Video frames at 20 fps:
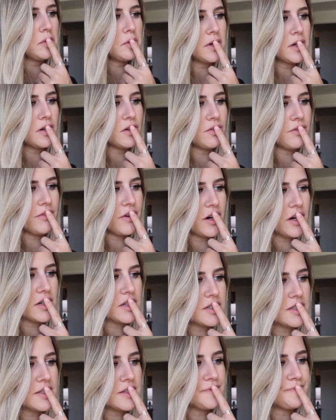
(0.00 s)
I wanna do
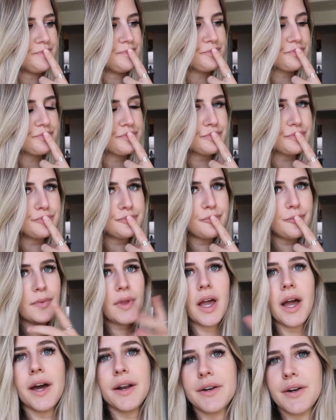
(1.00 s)
first?
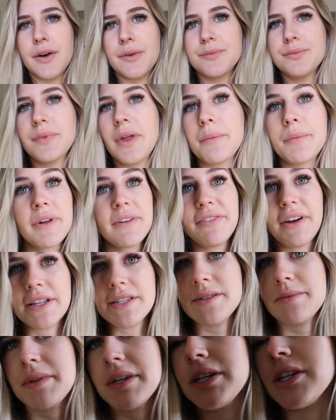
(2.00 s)
I don't know, I'm gonna
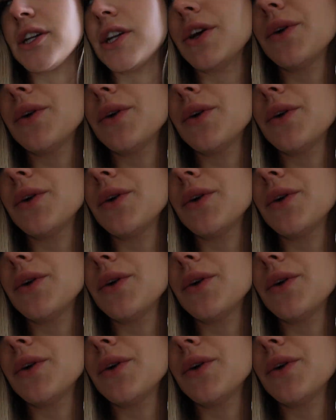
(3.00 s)
find something to